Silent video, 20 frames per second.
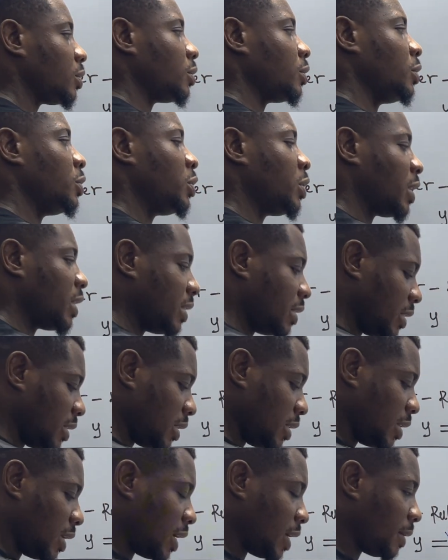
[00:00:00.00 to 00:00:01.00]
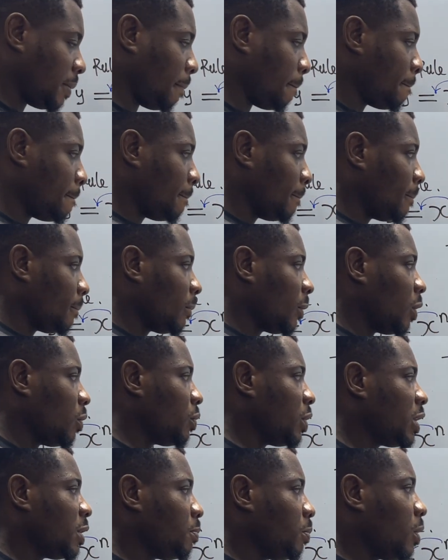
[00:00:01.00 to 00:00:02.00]
so you can see that
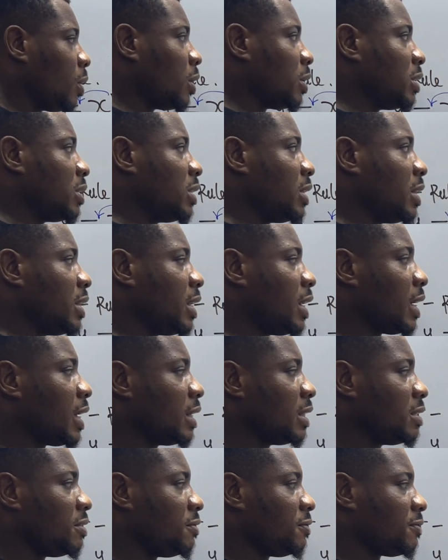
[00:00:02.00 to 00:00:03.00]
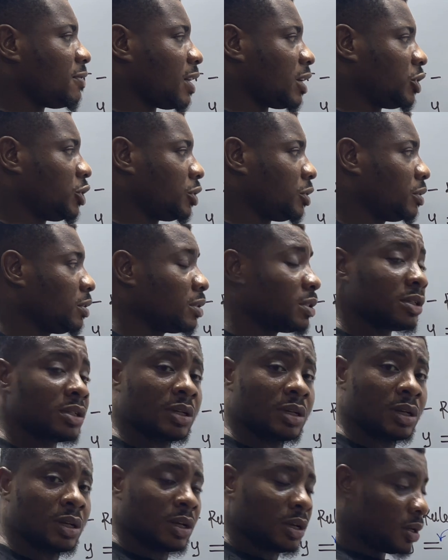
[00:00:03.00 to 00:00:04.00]
when the power is still a negative fraction,
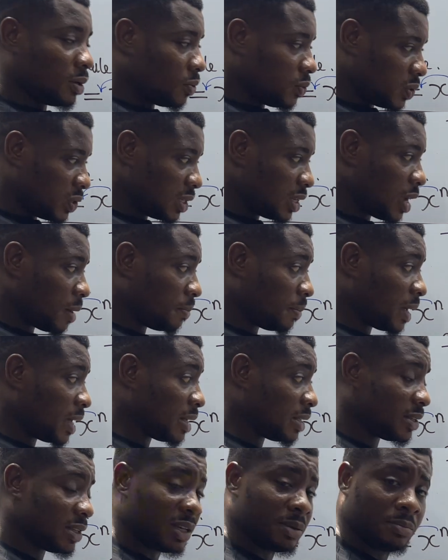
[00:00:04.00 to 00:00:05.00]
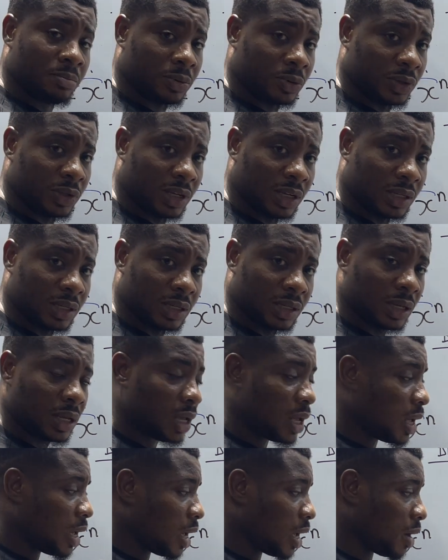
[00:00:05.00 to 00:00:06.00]
we still apply the same process
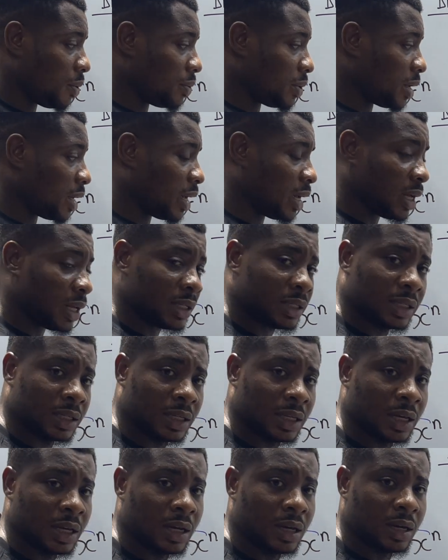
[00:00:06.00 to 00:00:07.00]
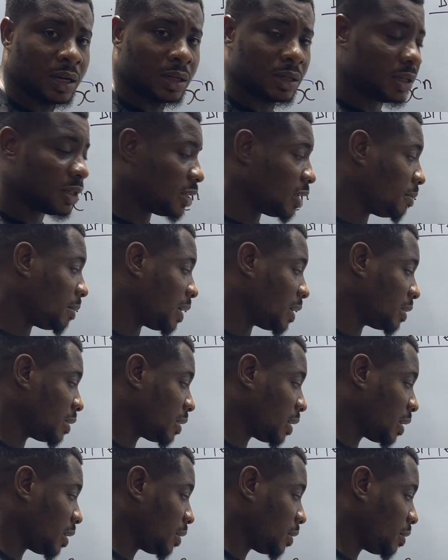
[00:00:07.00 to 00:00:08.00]
and we get the same
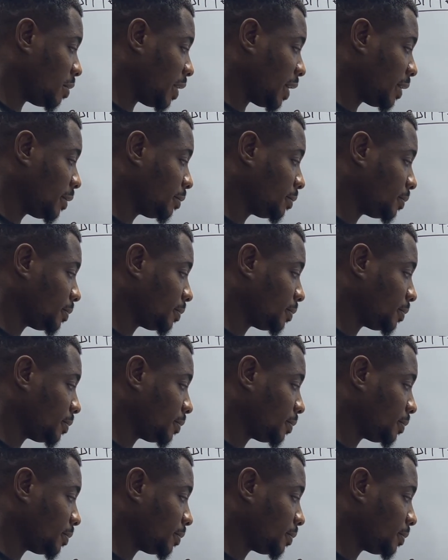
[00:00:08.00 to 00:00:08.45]
answer. All right.